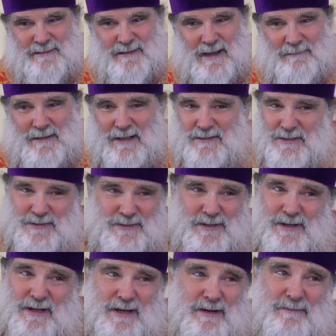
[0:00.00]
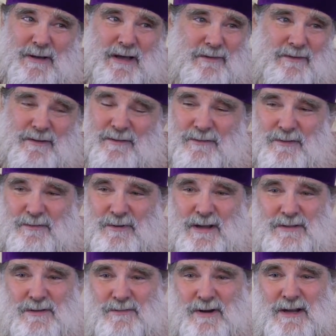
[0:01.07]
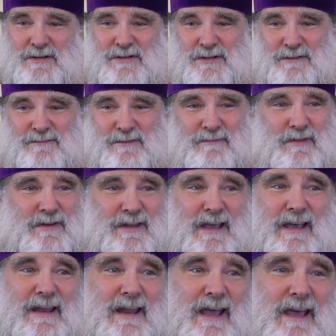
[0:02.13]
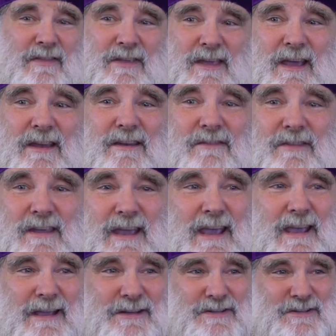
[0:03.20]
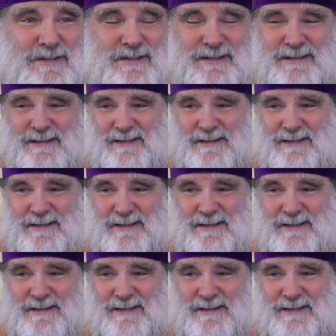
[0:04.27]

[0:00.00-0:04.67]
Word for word: I'm not just talking about the resurrection from the dead at the end of the age.